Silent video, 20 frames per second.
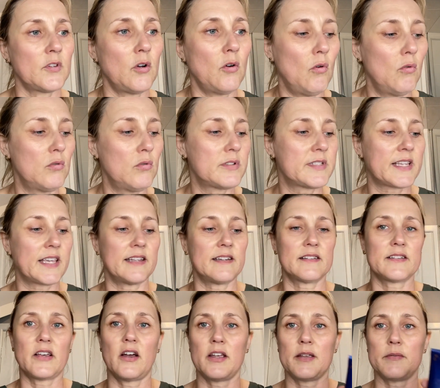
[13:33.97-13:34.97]
all
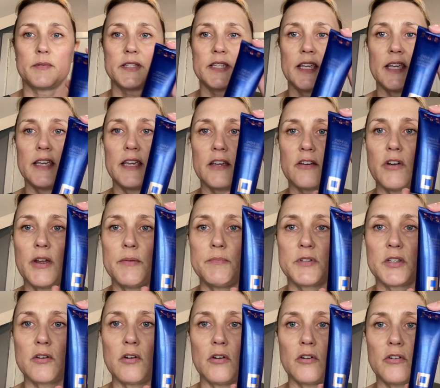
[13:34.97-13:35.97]
skin types here, creme
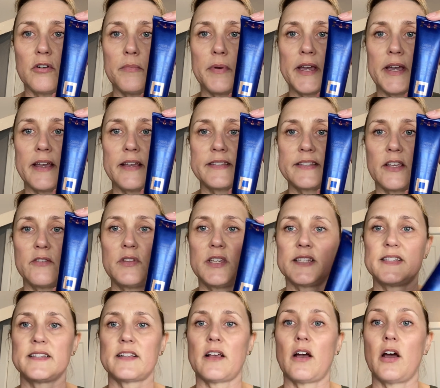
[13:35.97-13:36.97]
de concombre. So
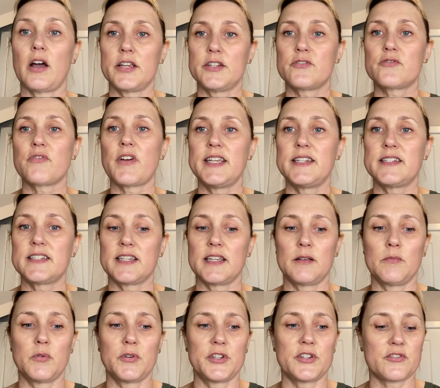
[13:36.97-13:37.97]
this is a
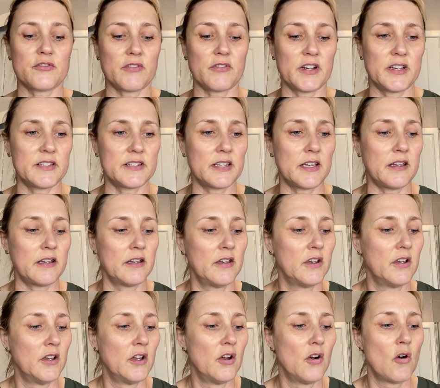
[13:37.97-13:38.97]
hydrating moisturizer,
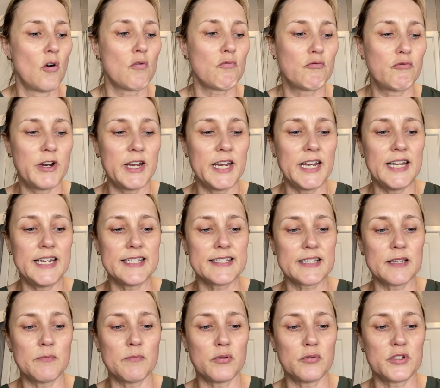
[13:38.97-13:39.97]
really
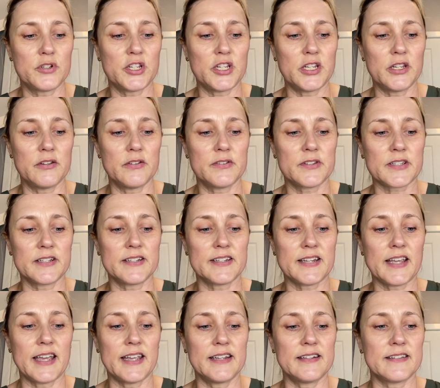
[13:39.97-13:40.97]
simple to use,
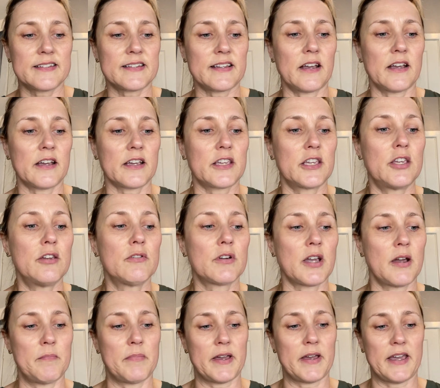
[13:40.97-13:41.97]
contains a
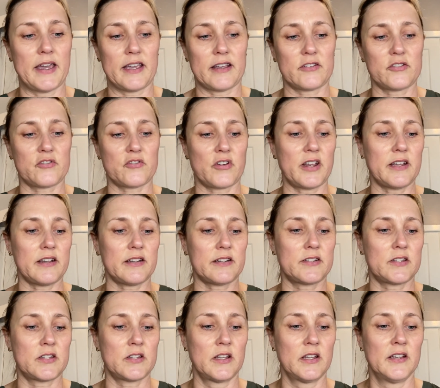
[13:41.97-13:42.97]
cucumber
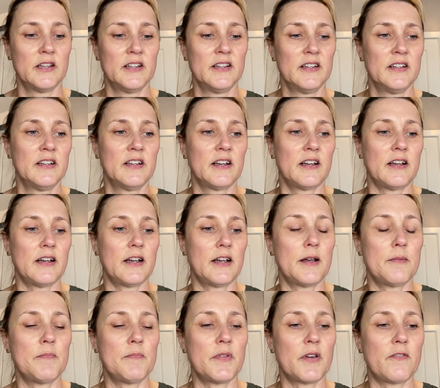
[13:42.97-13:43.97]
extract.
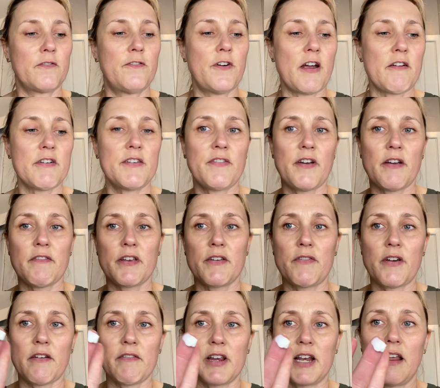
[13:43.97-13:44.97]
Um, very, very,
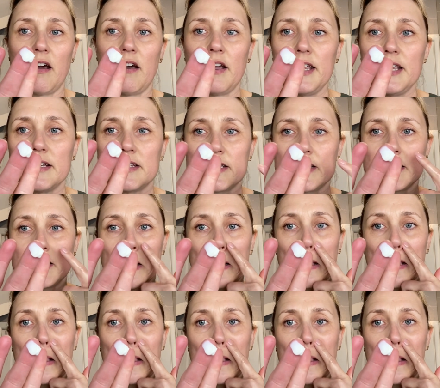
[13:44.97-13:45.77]
very light